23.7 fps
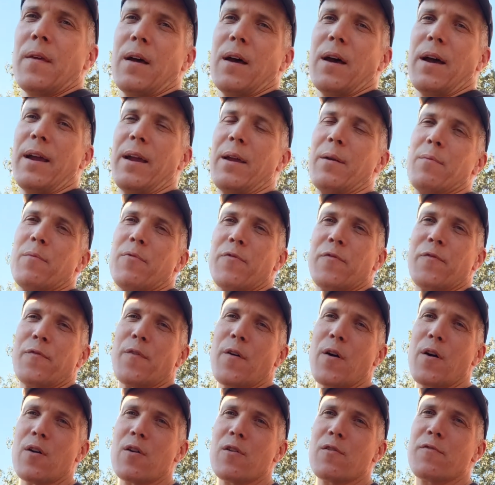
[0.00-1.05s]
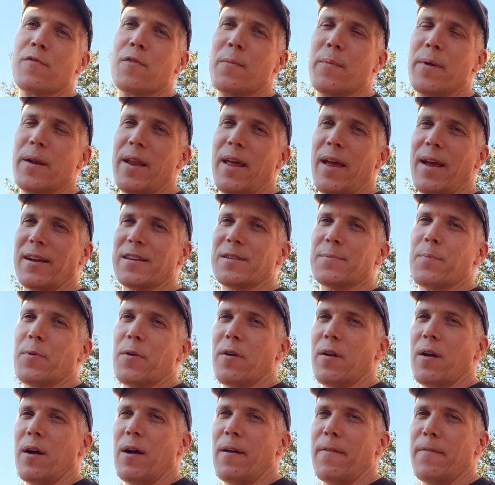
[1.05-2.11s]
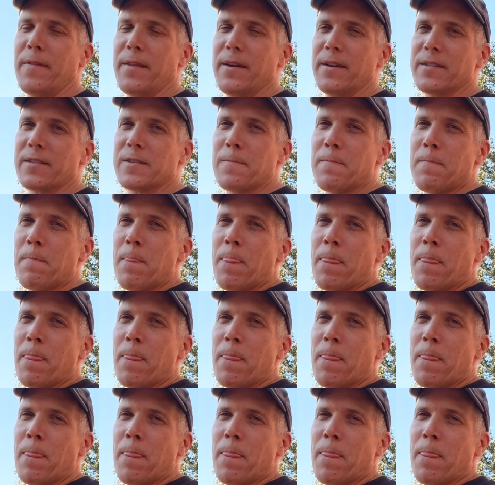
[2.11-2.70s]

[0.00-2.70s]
I am far from an expert on this.